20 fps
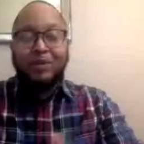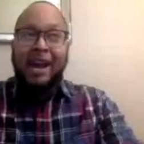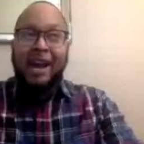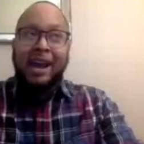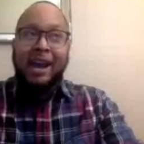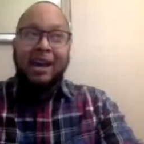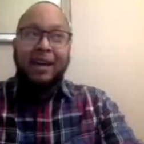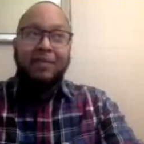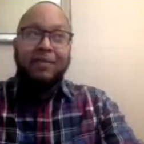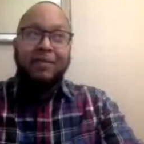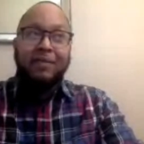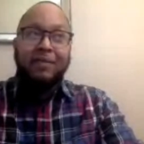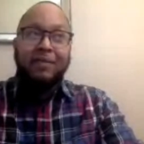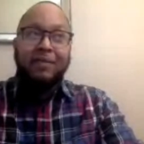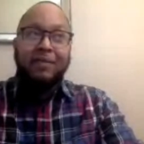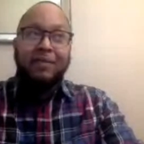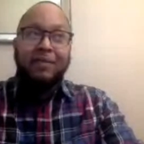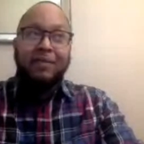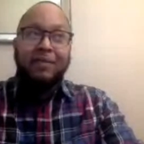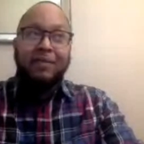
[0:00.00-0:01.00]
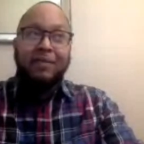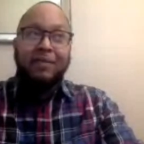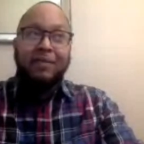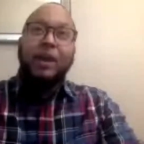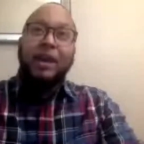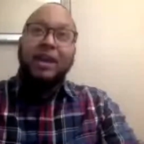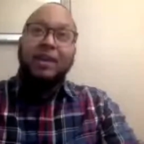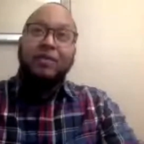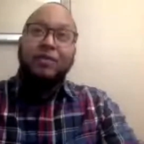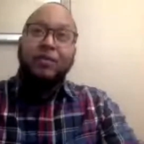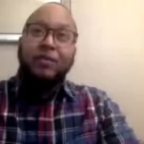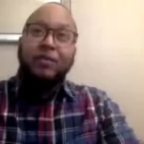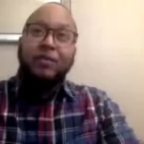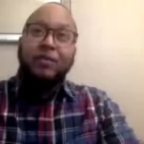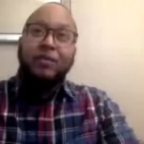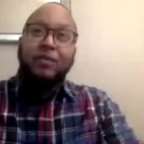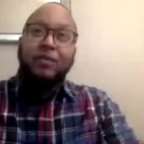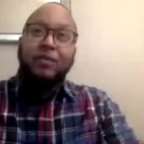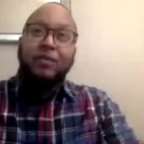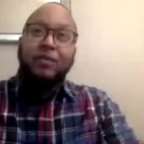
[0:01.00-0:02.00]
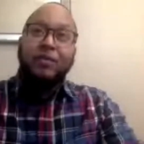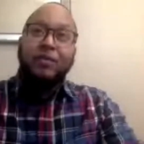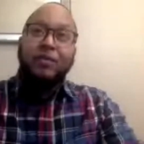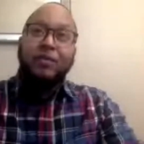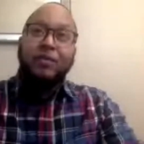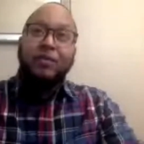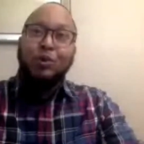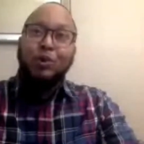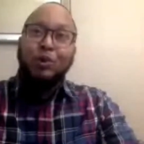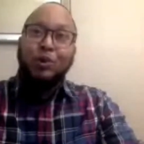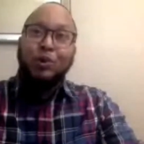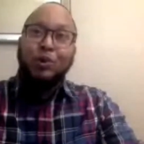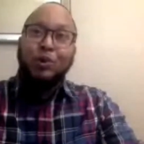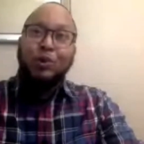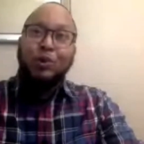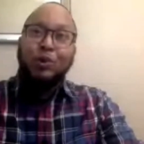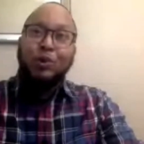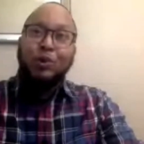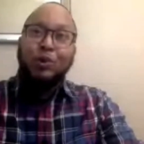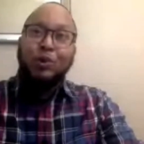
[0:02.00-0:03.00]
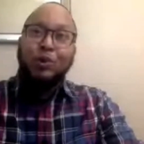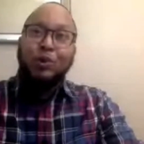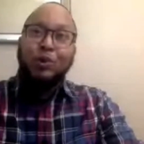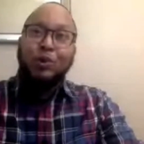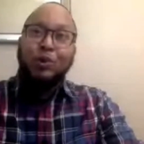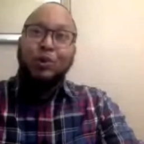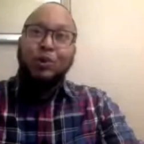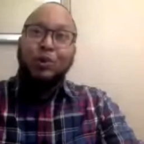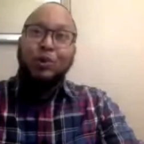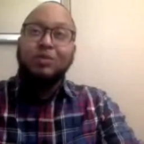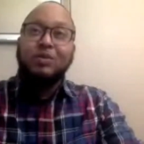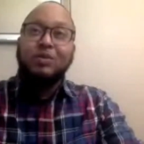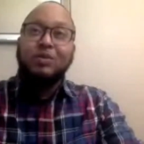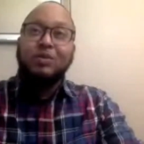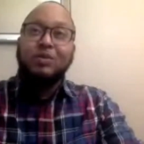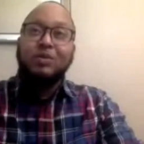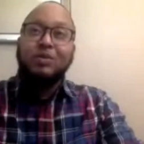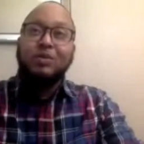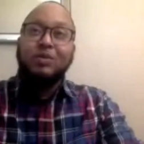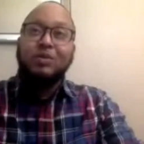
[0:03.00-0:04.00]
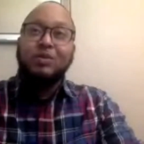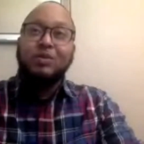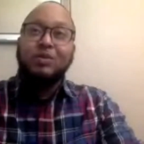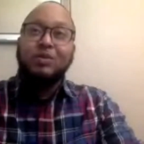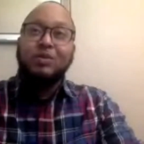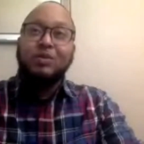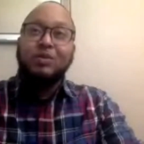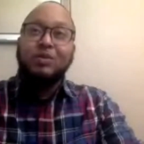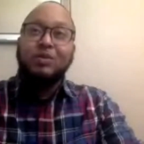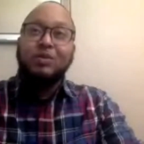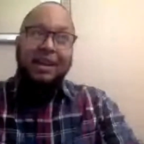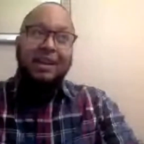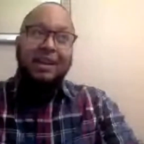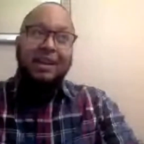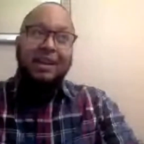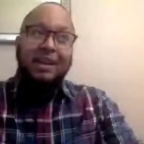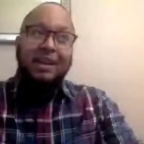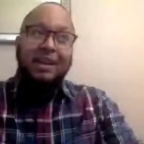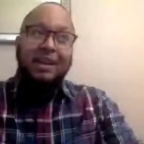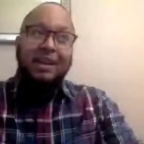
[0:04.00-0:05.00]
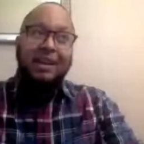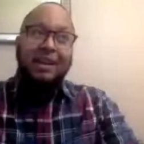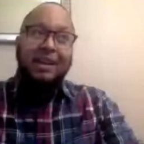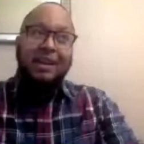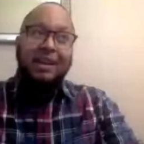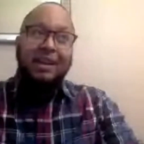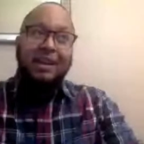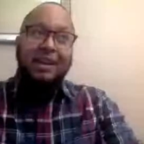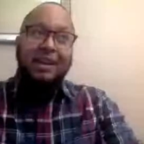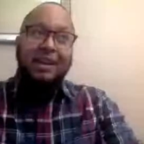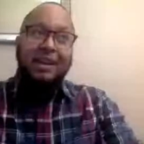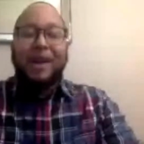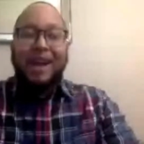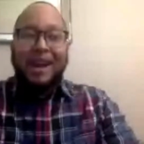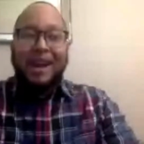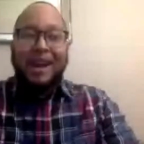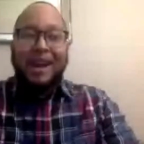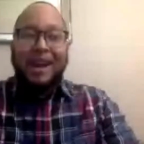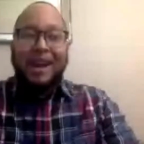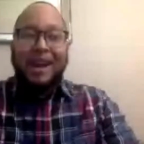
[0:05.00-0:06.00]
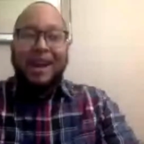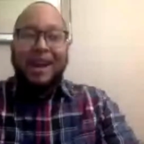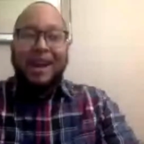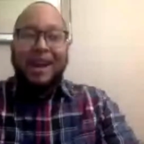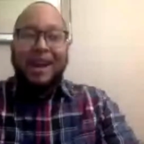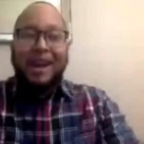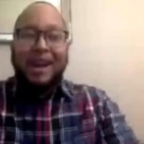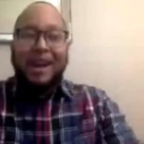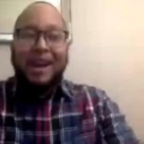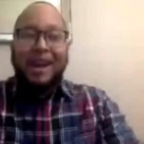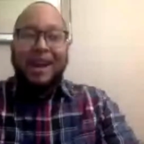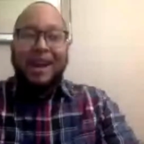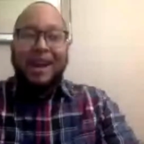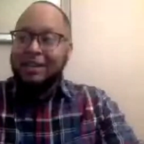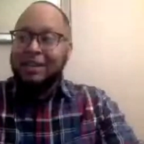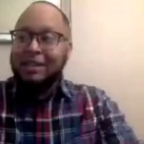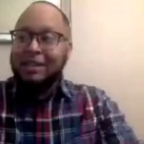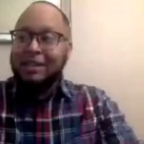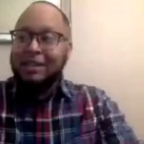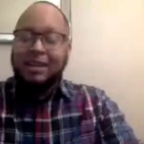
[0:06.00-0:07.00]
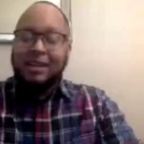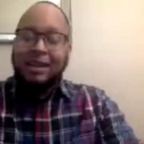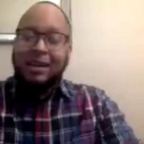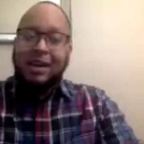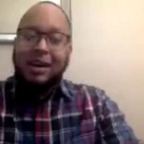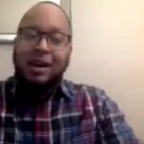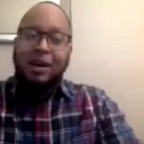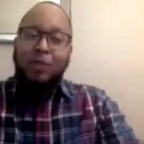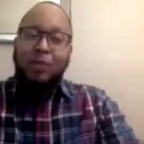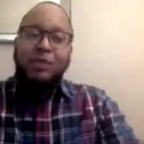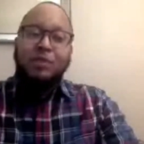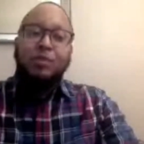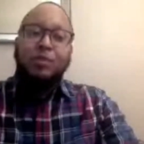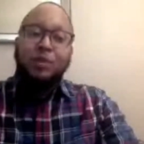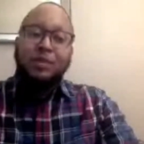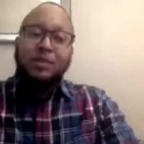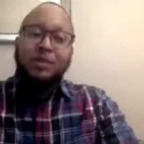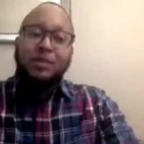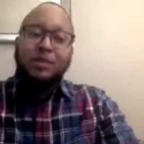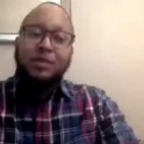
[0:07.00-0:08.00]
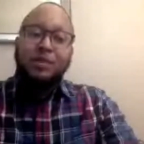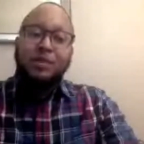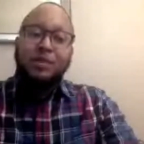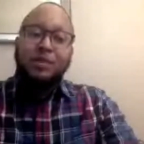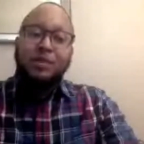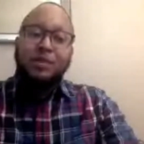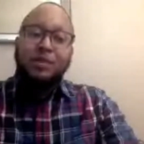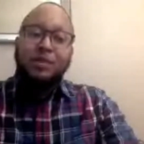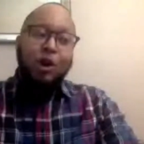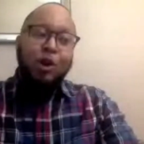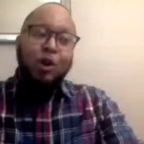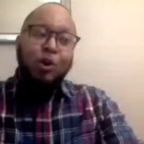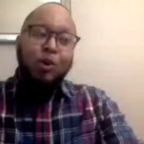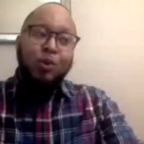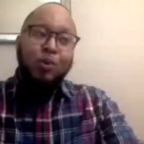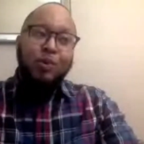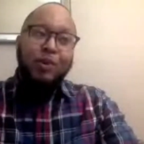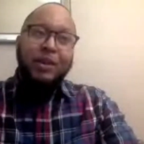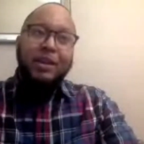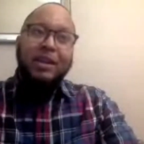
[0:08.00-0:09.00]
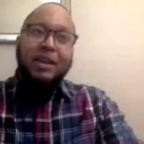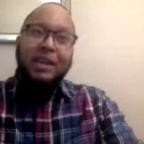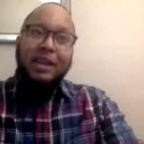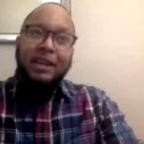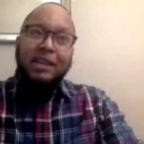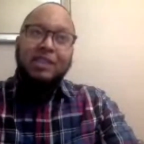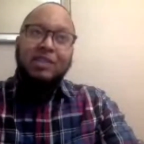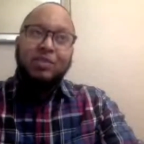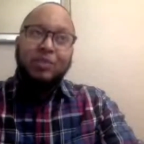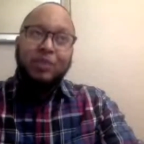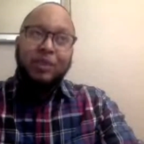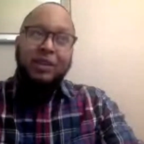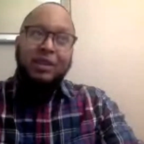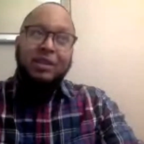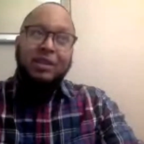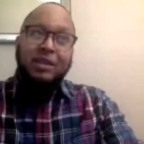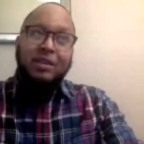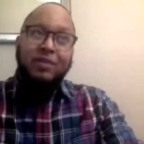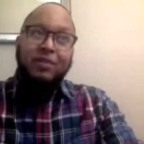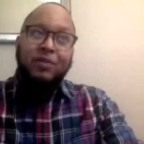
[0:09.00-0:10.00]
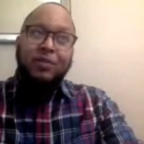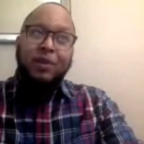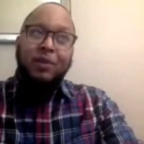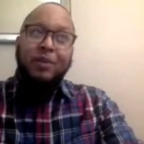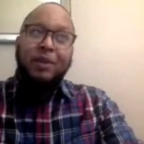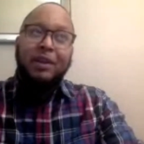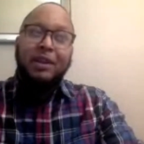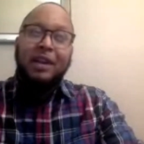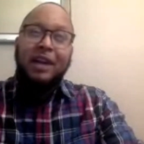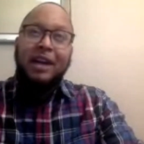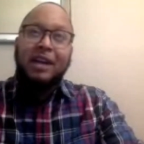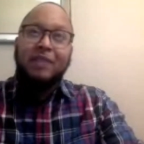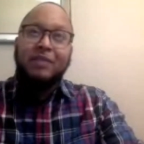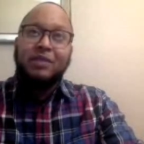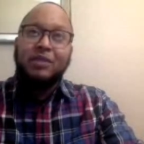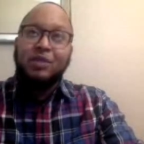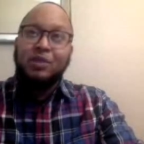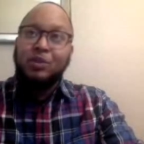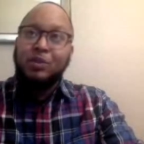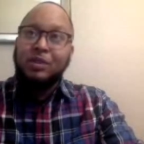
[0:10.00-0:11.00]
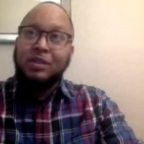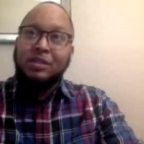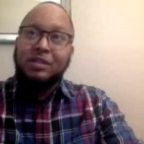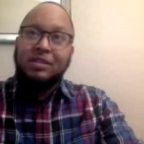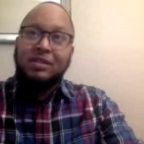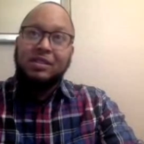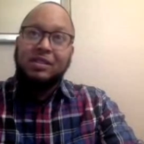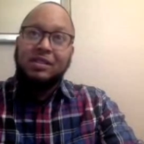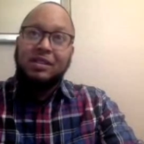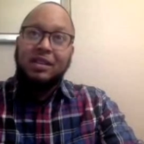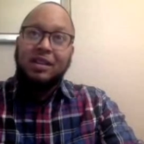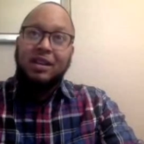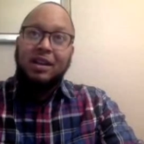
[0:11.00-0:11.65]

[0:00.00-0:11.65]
half away from actual, routine and practice and learning, we're seeing low re-engagement from a lot of students.